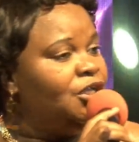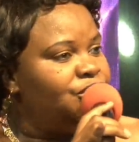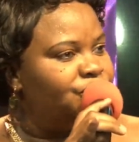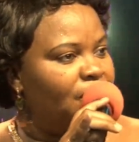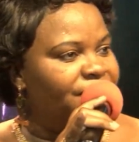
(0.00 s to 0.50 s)

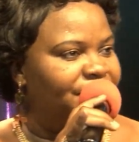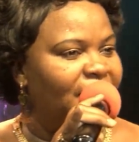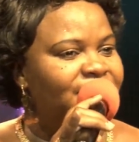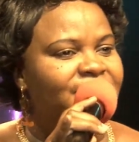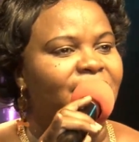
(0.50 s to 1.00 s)
Shove
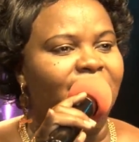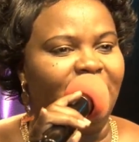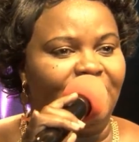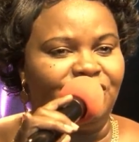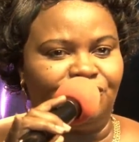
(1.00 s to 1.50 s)
hand to
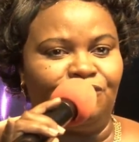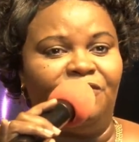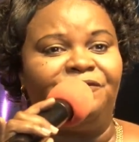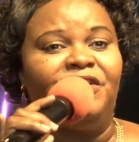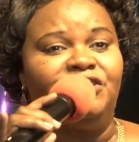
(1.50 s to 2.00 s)
catch
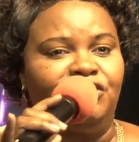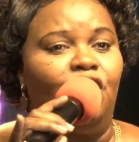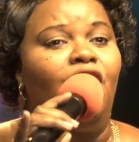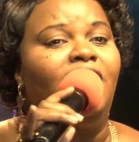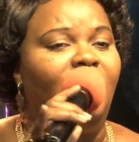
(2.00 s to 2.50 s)
crayfish
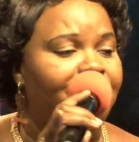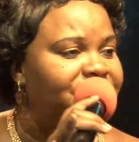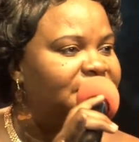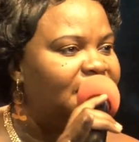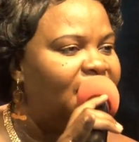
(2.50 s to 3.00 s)
or
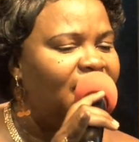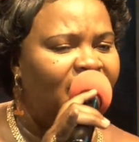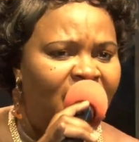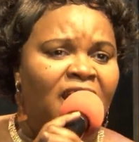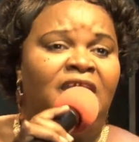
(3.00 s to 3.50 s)
lobster.
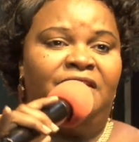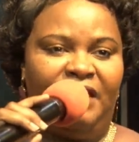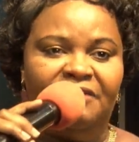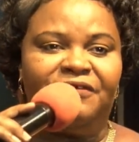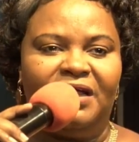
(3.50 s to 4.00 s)

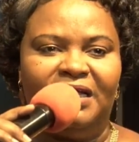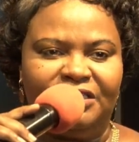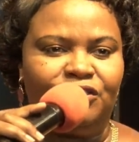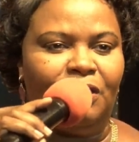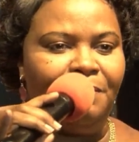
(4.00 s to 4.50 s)
Never
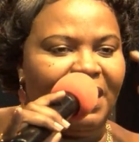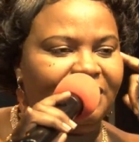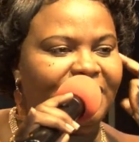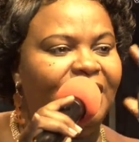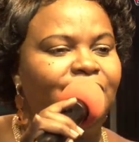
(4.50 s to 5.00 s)
let your
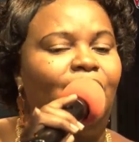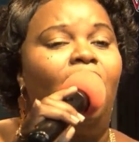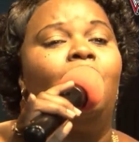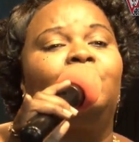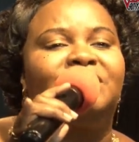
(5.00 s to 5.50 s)
man get
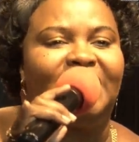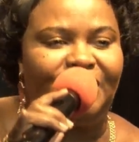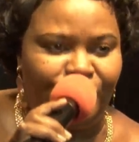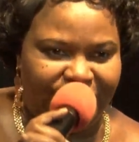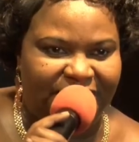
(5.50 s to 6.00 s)
out of
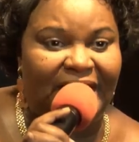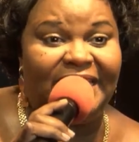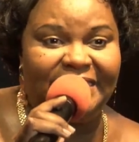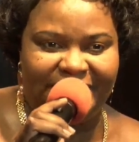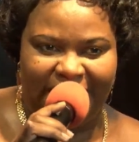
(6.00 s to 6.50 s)
your
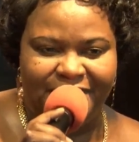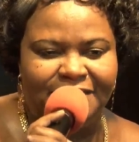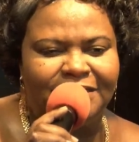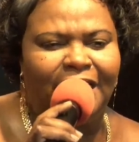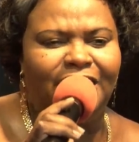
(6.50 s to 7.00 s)
sight and
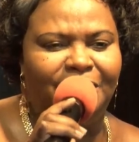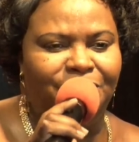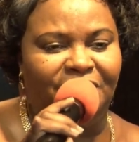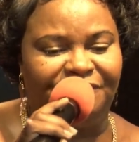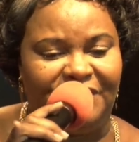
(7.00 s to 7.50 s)
tell
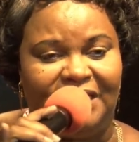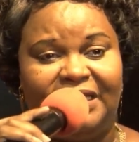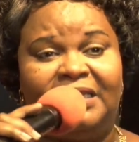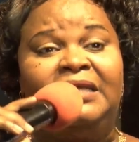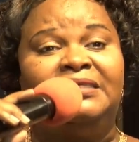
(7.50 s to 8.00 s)
him you're
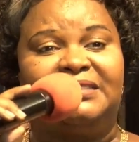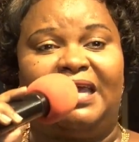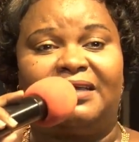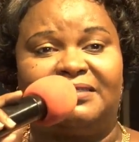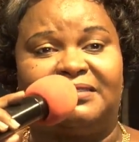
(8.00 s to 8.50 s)
feeling
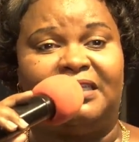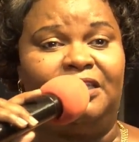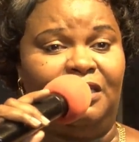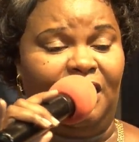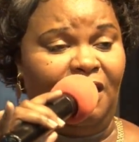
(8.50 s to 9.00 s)

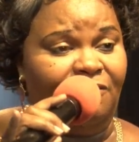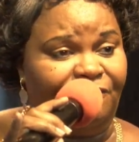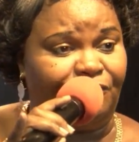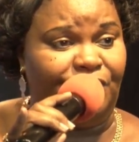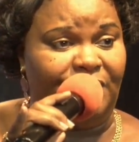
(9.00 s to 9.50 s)
sexy
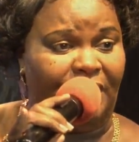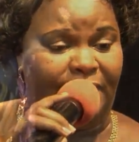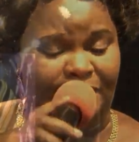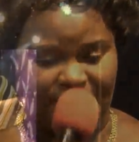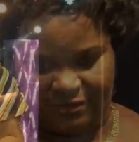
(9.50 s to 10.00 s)
every
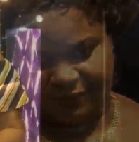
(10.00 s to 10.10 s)
night.